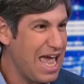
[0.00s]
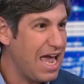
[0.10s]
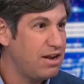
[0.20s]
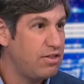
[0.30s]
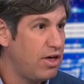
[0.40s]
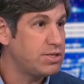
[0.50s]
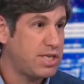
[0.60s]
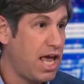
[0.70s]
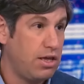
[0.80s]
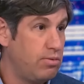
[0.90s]
and they'll
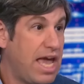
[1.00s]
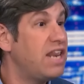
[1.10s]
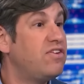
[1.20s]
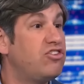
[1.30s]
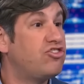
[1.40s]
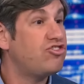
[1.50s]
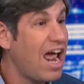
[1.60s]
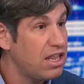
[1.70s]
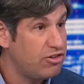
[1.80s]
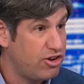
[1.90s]
say, you can't even
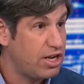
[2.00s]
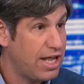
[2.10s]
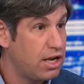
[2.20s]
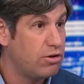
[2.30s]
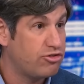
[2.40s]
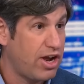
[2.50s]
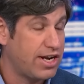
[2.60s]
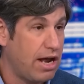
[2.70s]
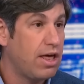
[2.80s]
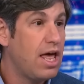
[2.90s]
challenge it, let alone strike it down.